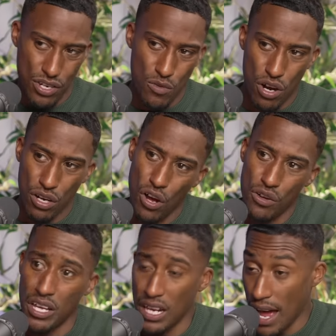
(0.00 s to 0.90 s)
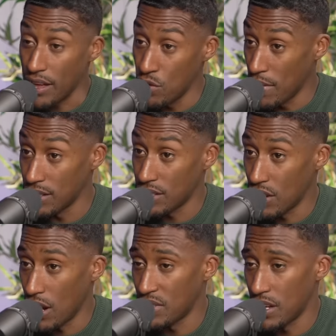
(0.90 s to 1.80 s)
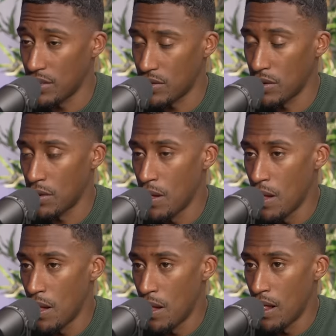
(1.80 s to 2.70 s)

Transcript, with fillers: she weren't low-key like you man so you get what i'm saying so mm.